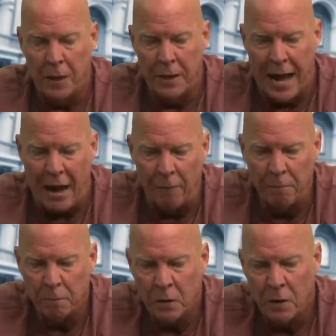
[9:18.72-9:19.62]
Now,
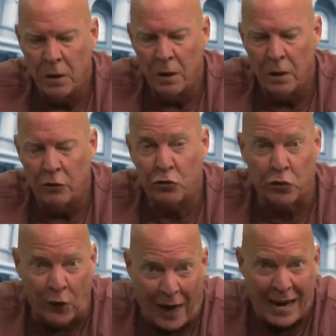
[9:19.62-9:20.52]

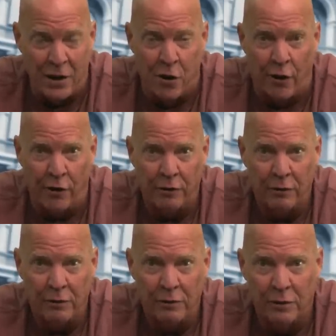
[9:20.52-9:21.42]
slander.
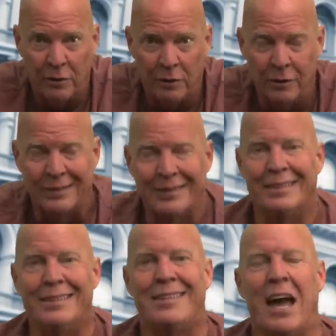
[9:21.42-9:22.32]

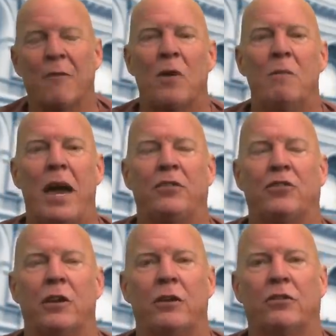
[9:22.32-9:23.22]

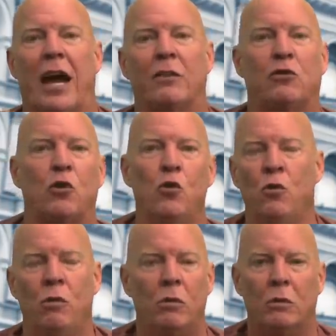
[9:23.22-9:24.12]
Defamation has got
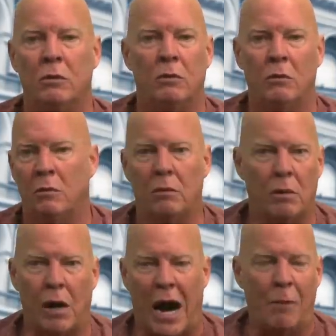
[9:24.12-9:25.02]
two
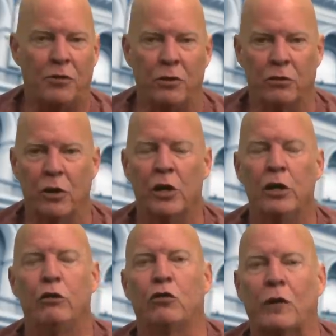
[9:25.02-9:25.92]
options.
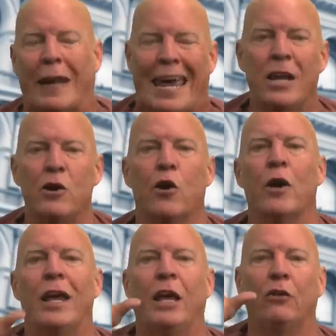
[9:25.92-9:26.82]

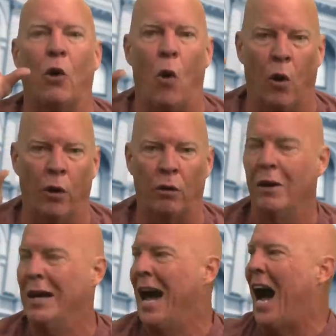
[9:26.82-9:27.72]
Slander is oral.
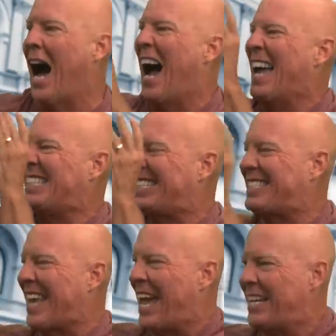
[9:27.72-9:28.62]
I
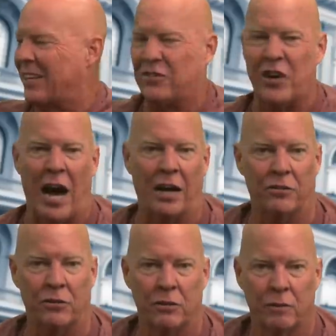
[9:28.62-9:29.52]
say to
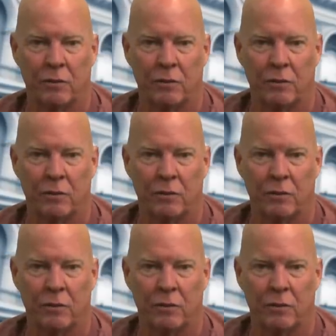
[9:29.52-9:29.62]
Josh,